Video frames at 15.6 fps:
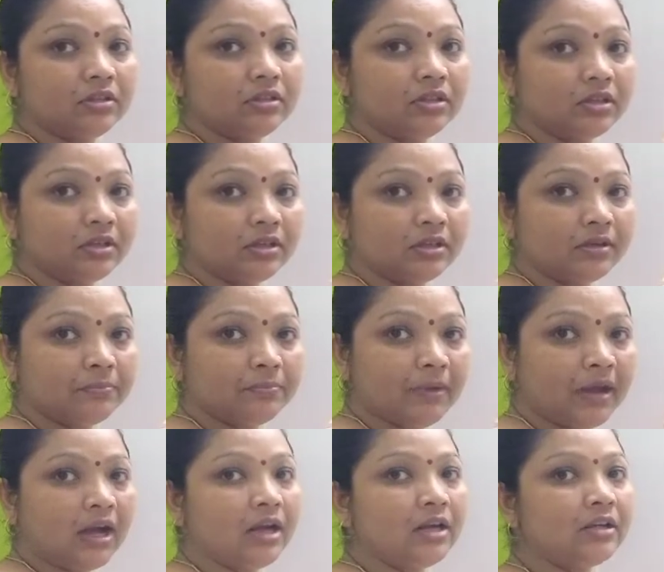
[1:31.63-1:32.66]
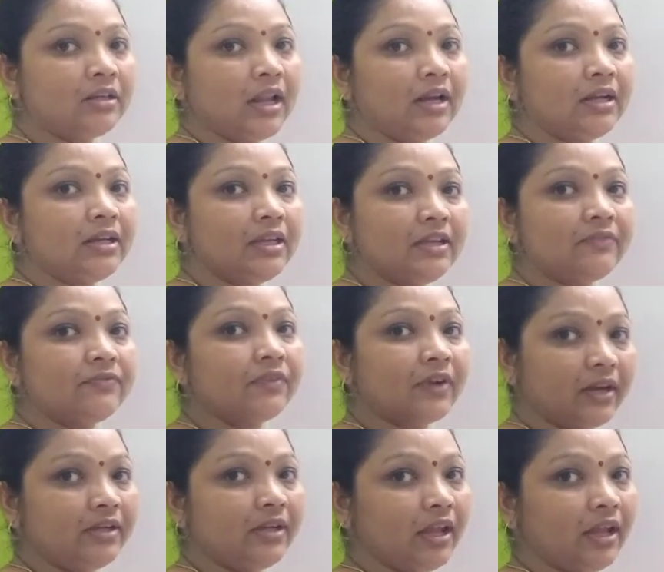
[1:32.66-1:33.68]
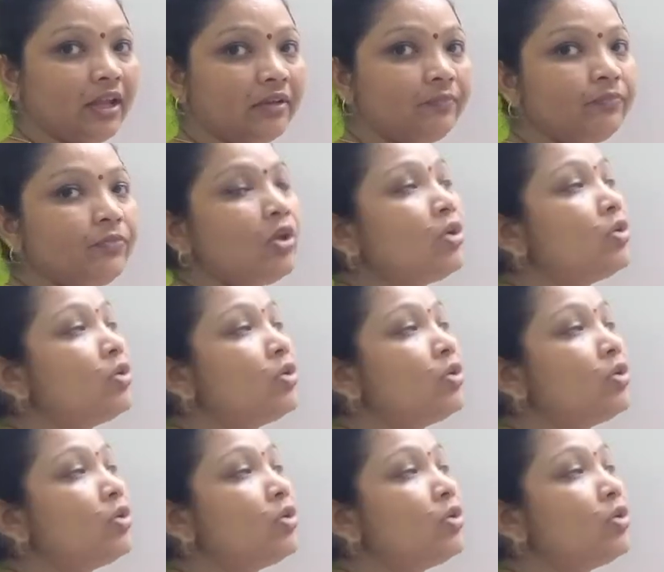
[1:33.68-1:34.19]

the part that leaf contain.